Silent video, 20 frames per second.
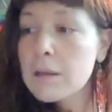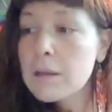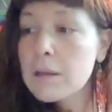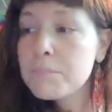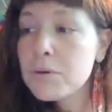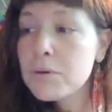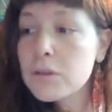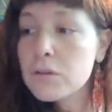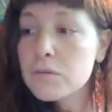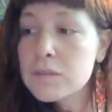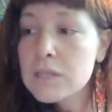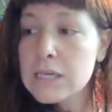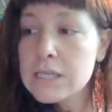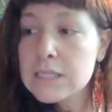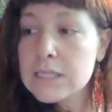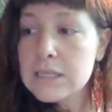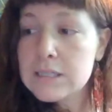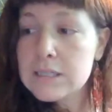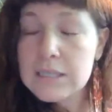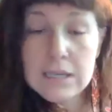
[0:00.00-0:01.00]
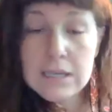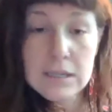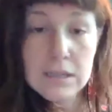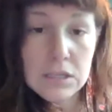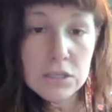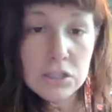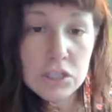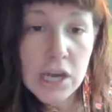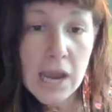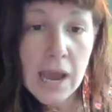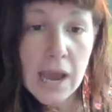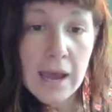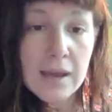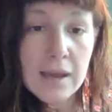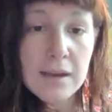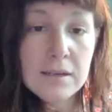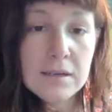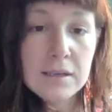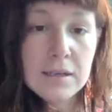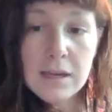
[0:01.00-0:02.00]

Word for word: and put those ideas in the chat